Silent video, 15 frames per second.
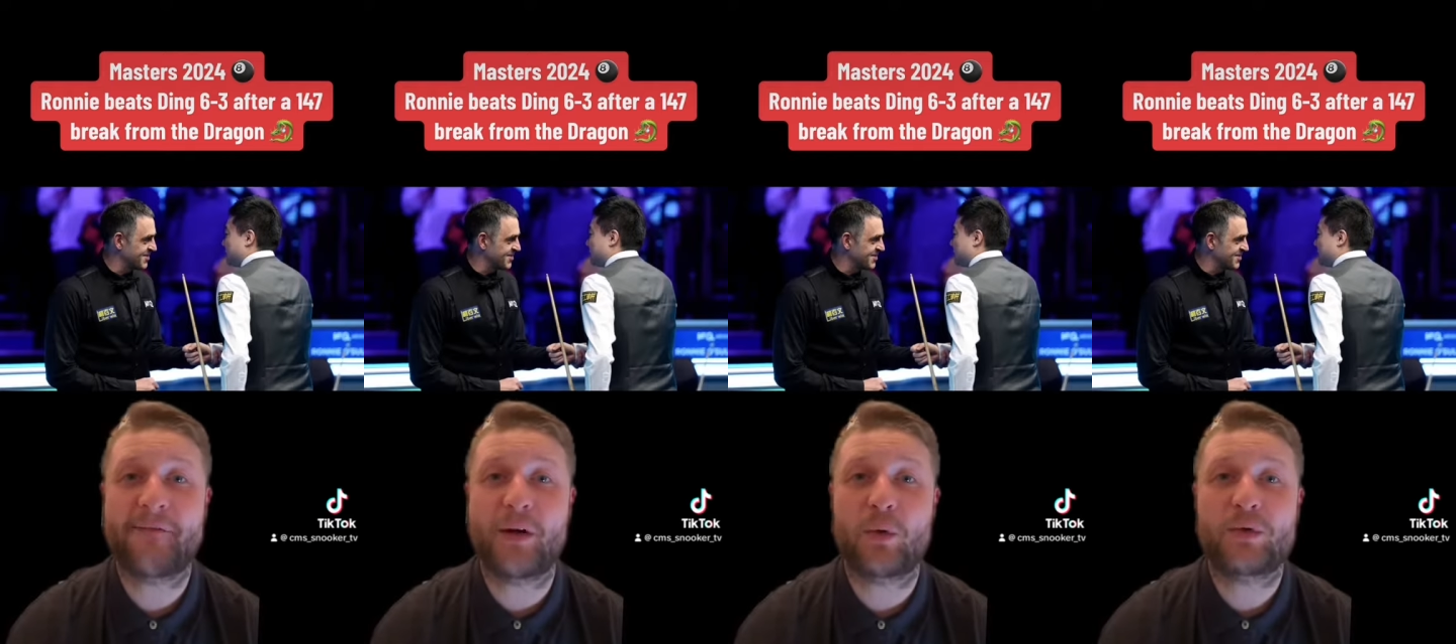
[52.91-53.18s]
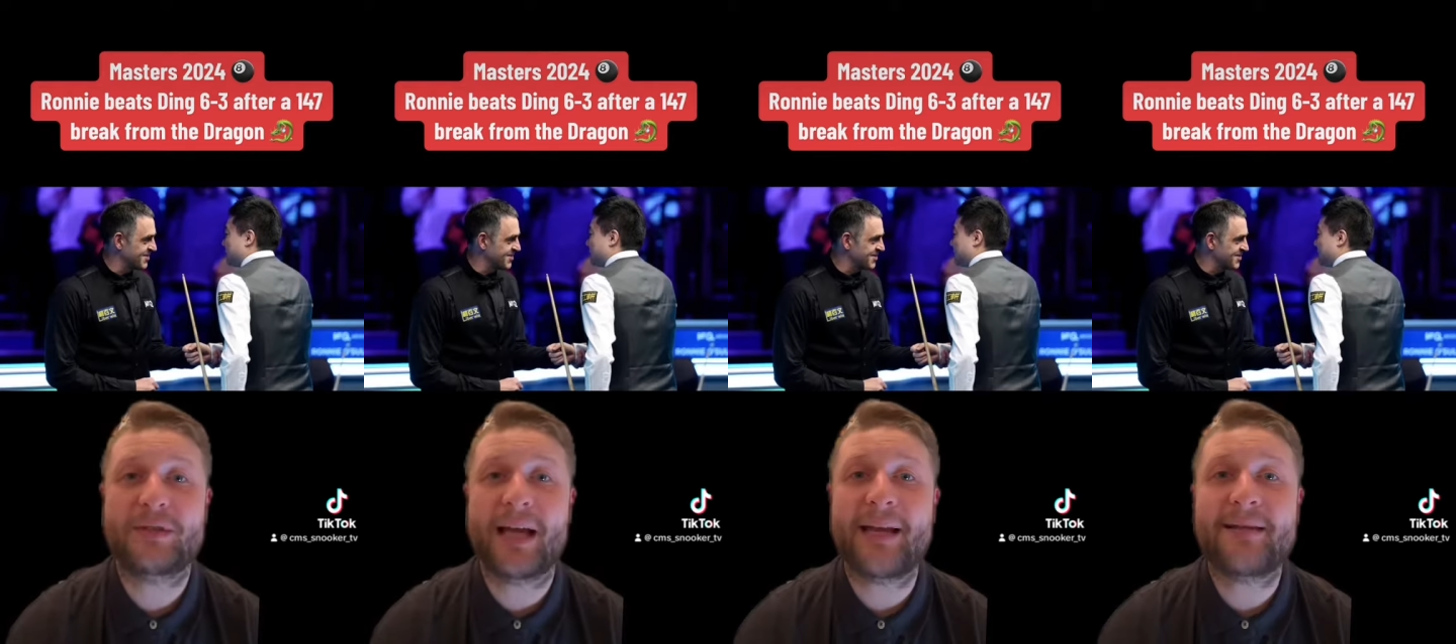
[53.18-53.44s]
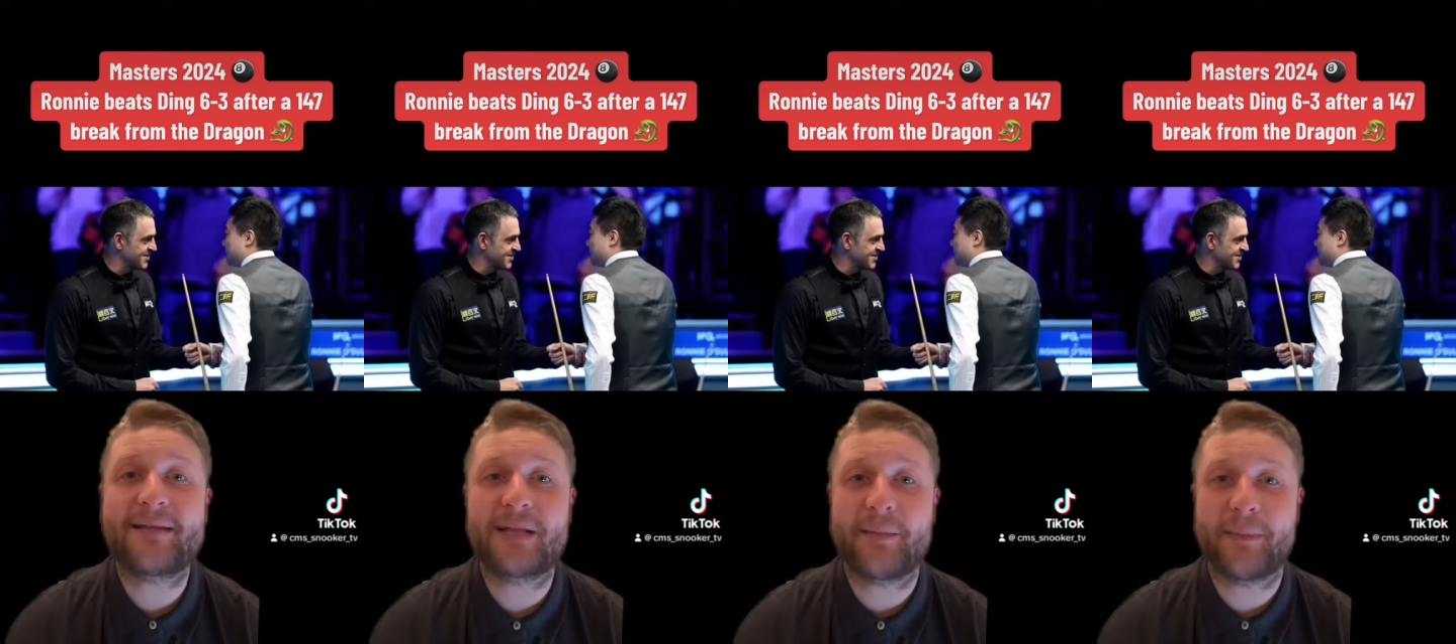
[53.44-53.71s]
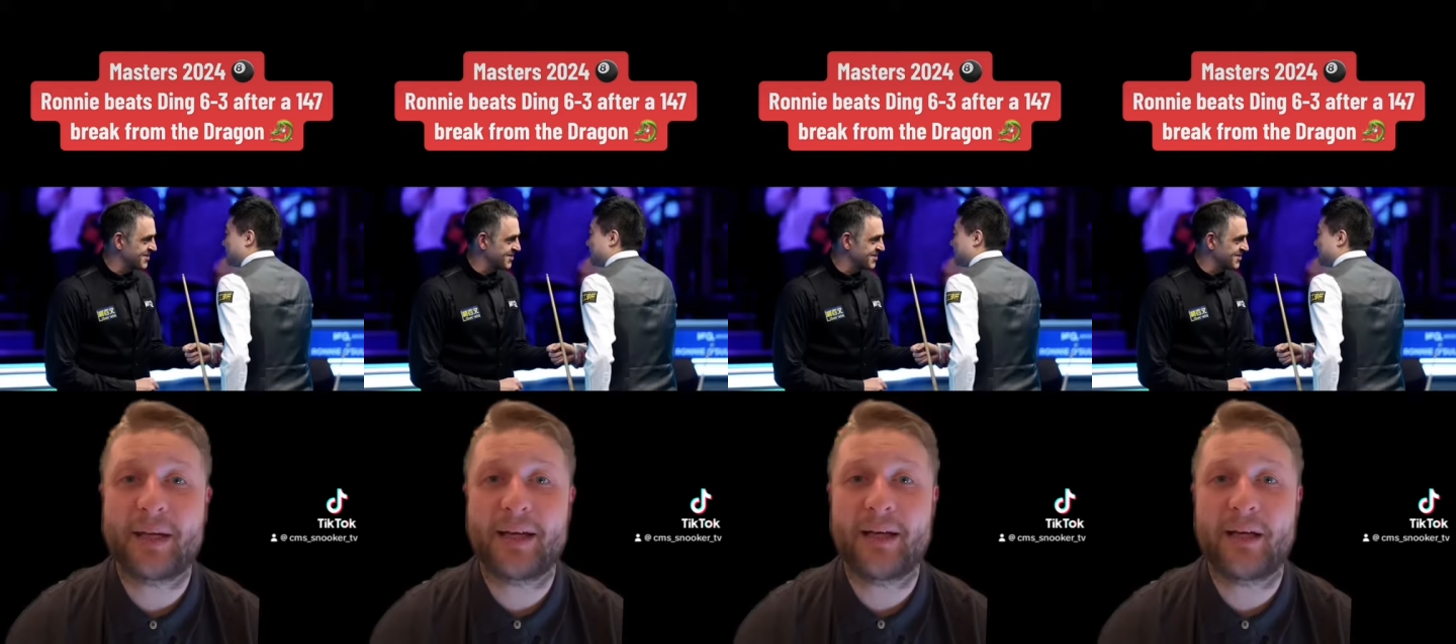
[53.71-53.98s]
felt tense at
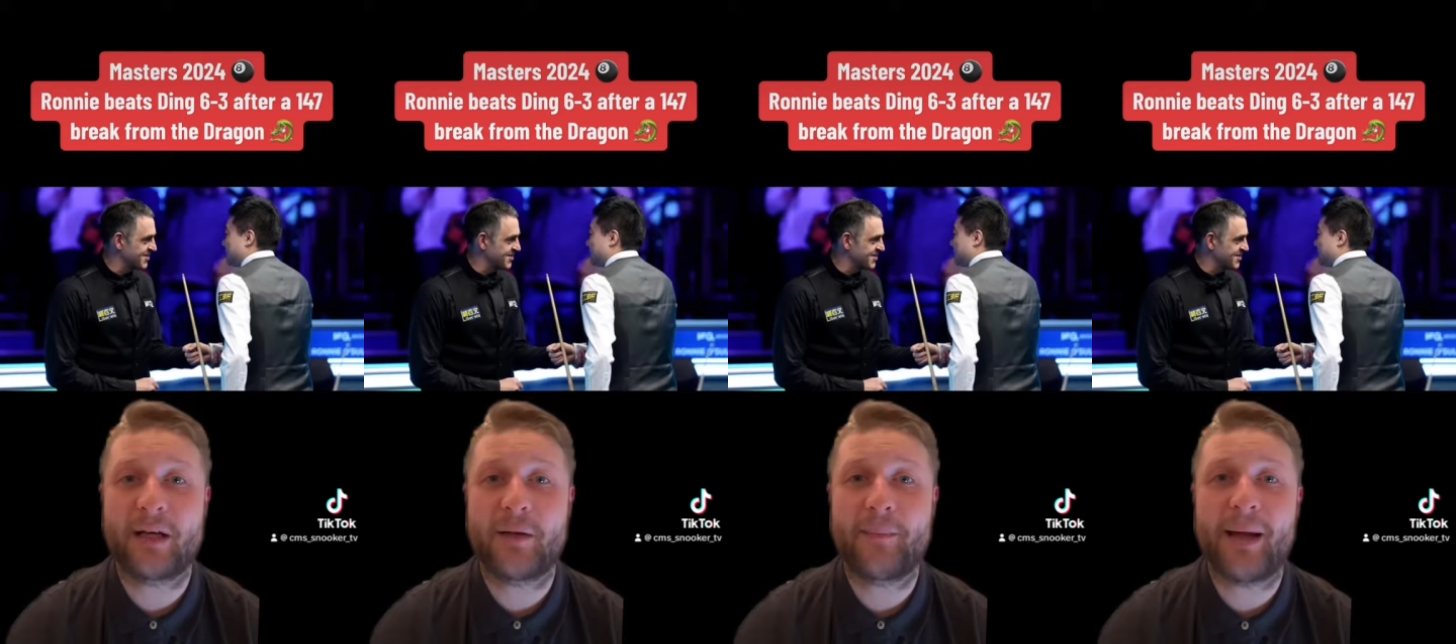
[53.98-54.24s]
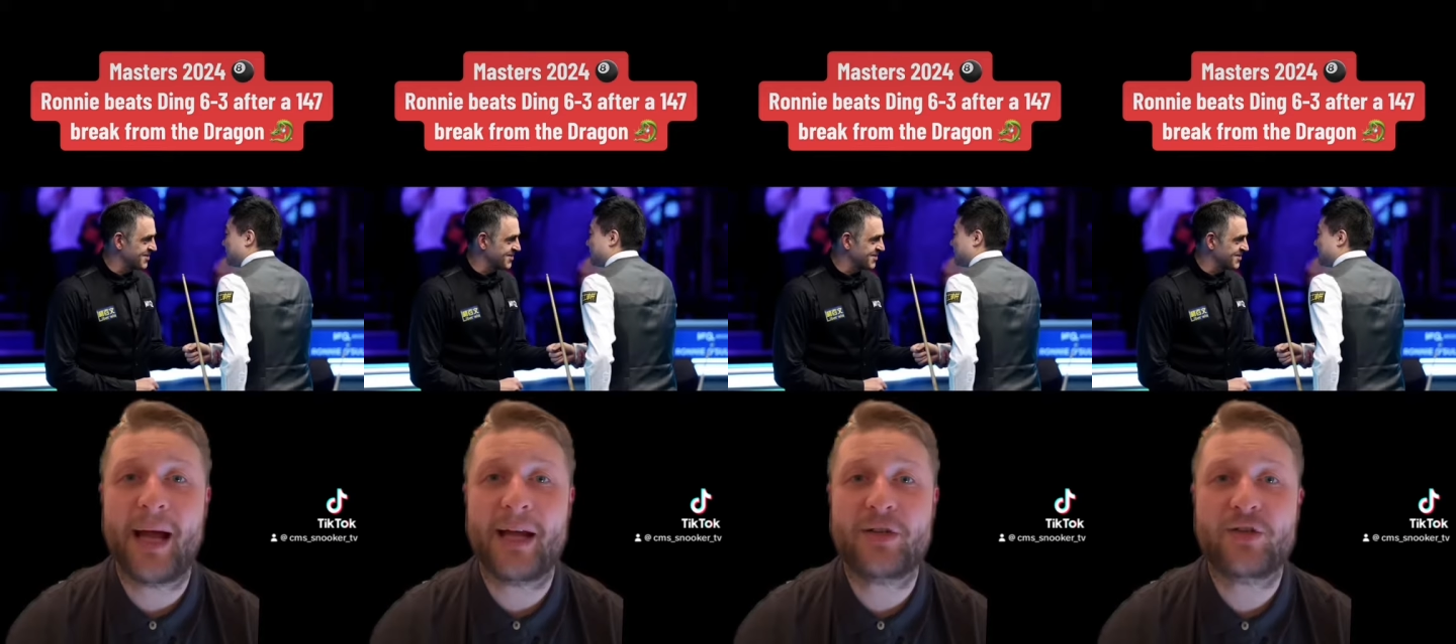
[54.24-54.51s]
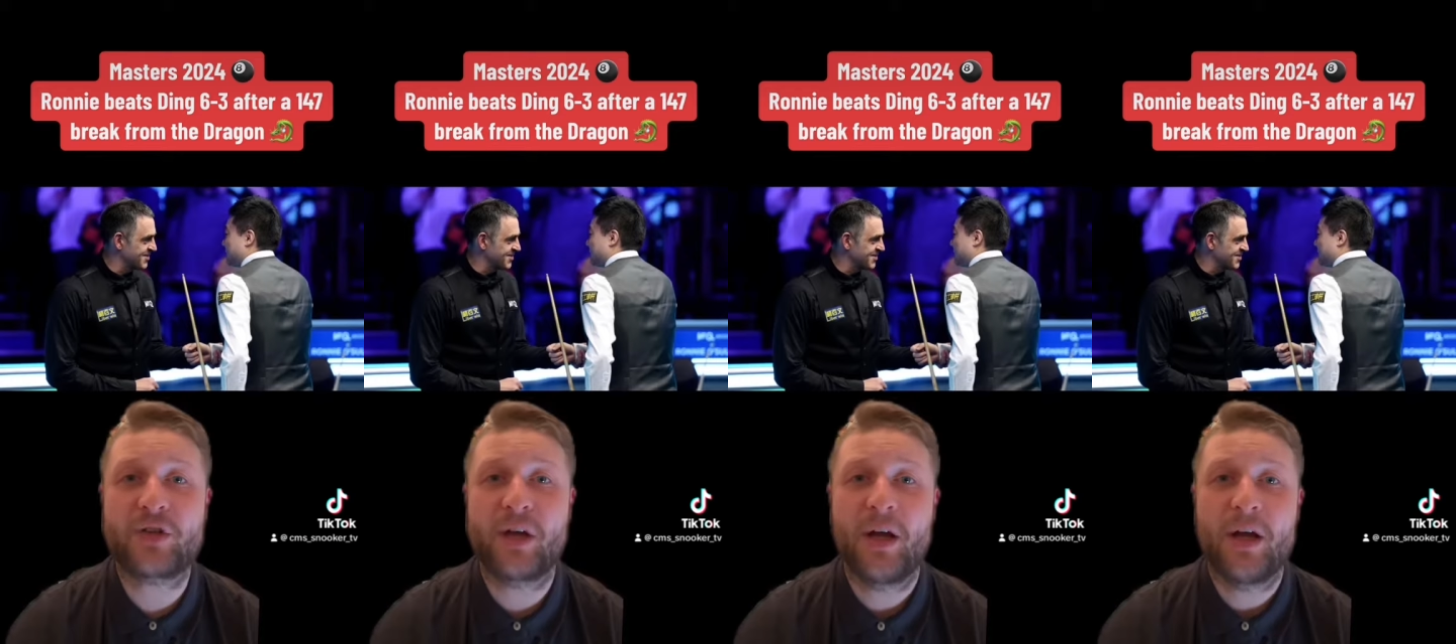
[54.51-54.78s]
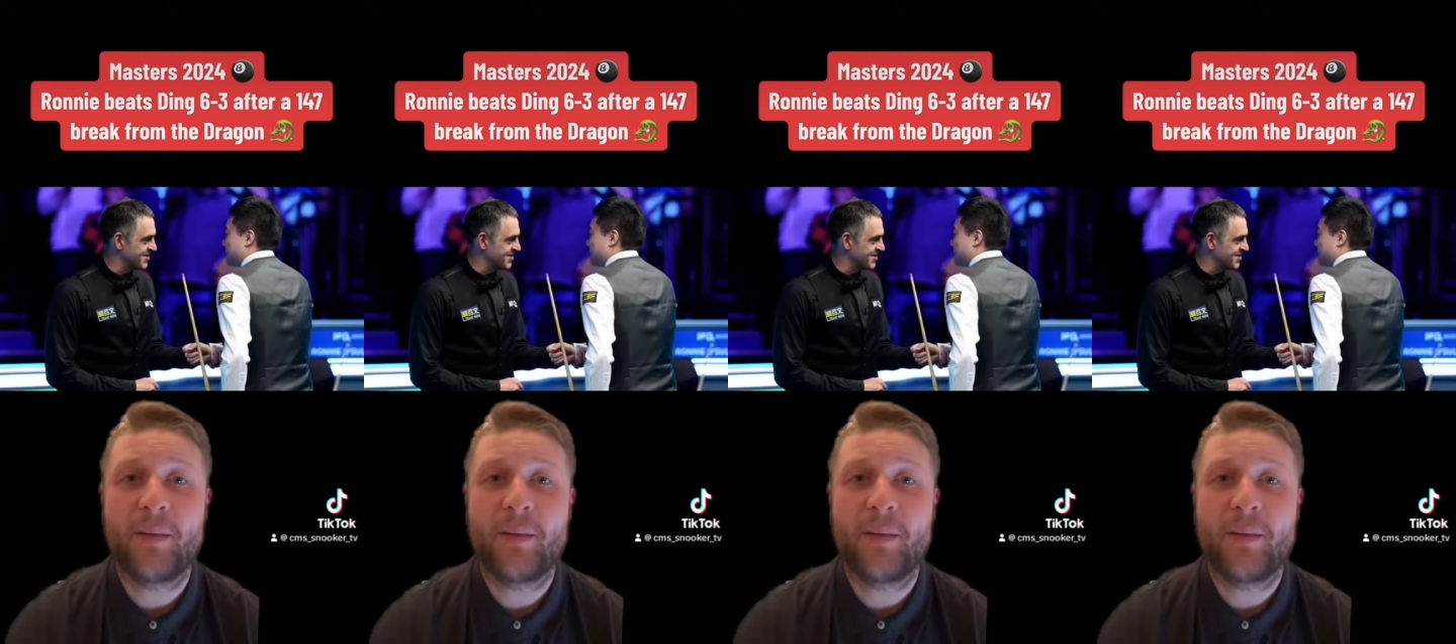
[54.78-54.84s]
the beginning of the match,